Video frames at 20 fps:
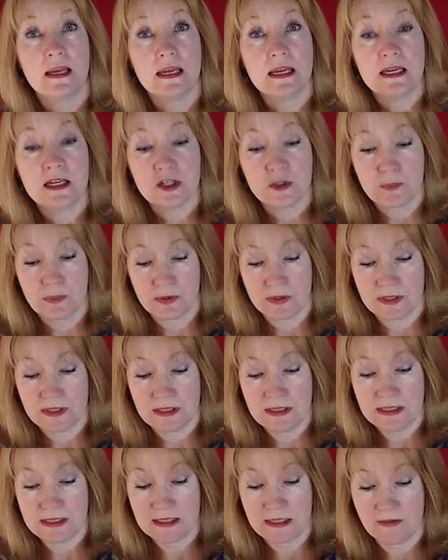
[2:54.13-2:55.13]
Each
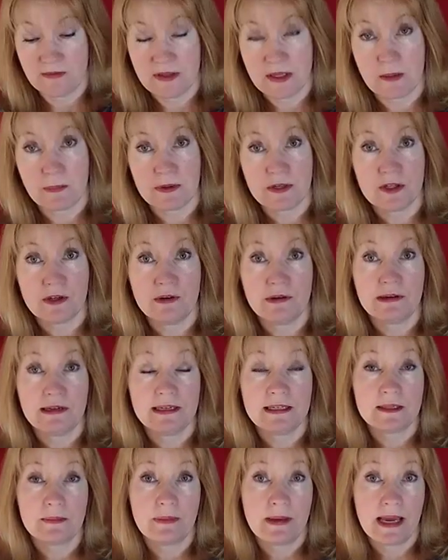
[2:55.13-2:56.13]
person is given the
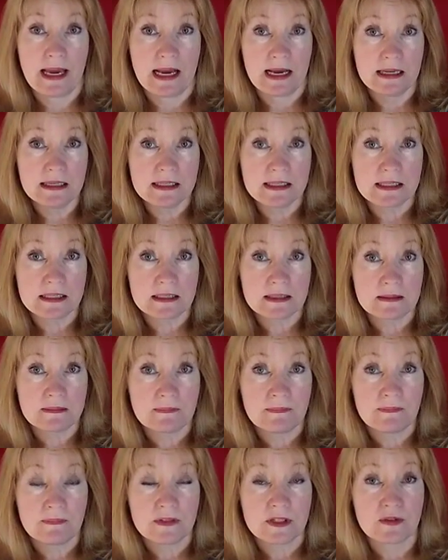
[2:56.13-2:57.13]
opportunity to pass.
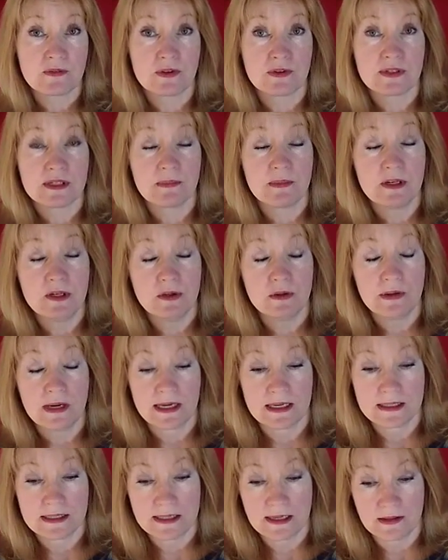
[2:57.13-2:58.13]
So if there's someone who
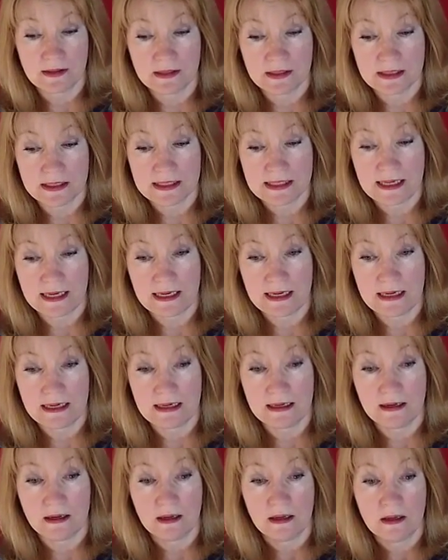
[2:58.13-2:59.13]
has nothing to
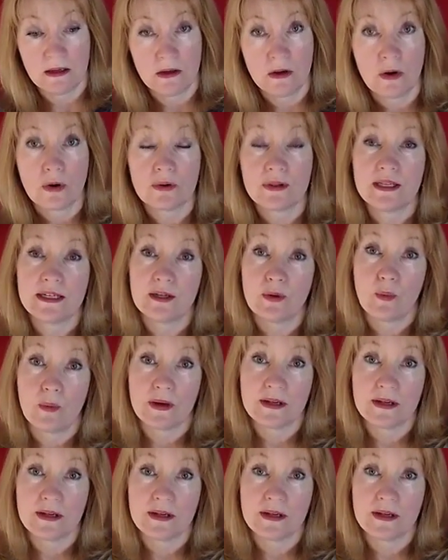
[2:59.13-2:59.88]
say or they don't